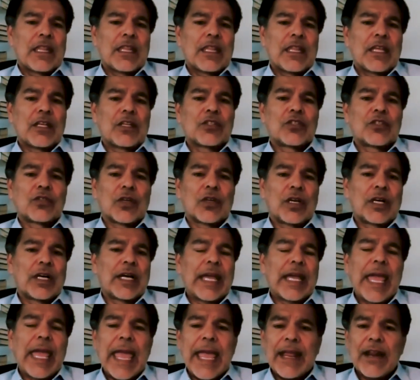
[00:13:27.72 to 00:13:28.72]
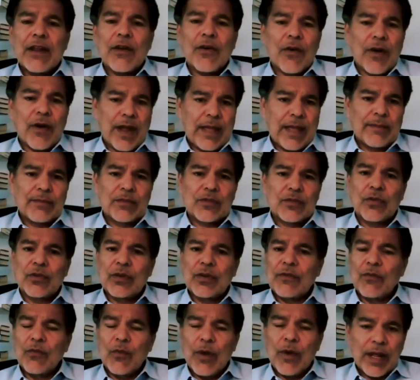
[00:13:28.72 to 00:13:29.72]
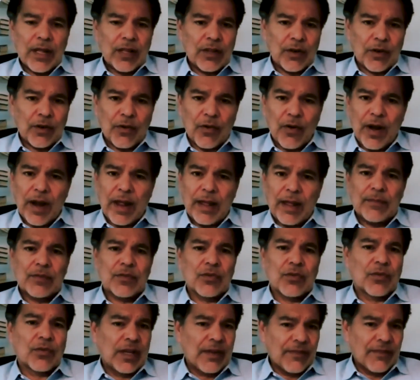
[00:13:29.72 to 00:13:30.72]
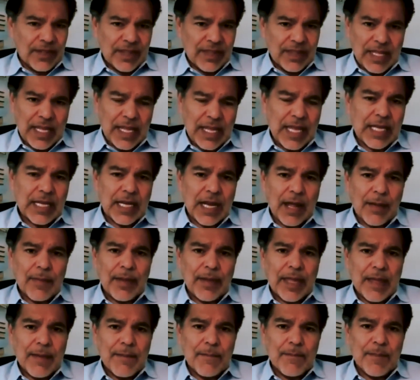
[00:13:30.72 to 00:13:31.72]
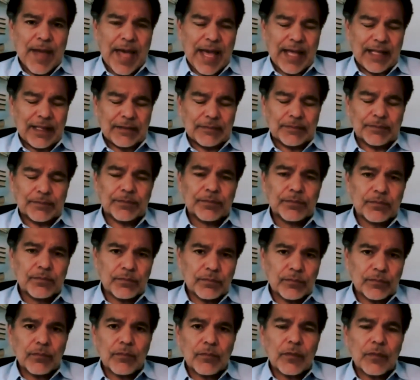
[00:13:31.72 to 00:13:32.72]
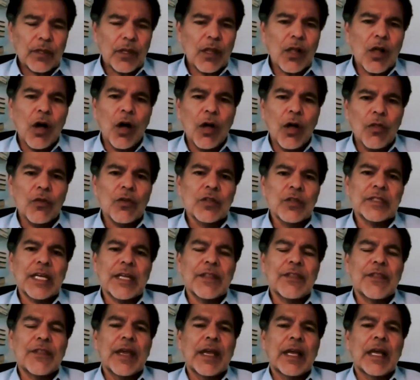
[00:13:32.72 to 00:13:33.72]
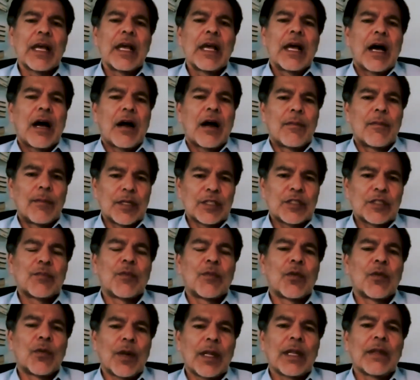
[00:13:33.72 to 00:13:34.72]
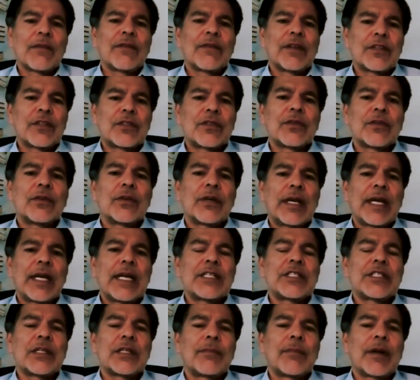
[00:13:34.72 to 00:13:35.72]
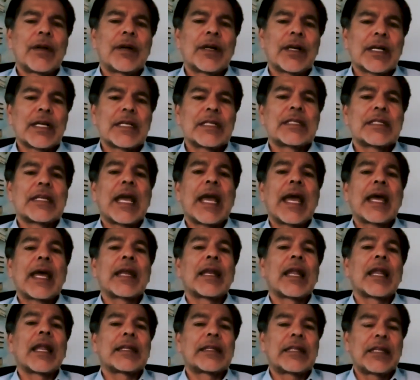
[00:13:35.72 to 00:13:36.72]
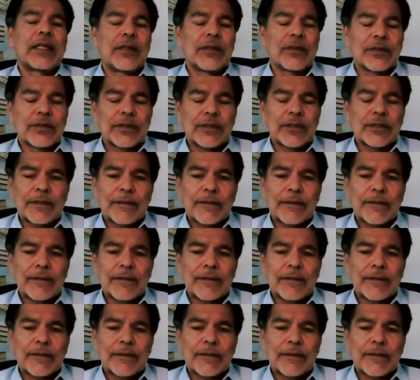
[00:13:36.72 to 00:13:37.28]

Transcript: these uh, hate crimes or regular crimes or even the economic impact. All those I think are much more relevant to Asian Americans and Latinos.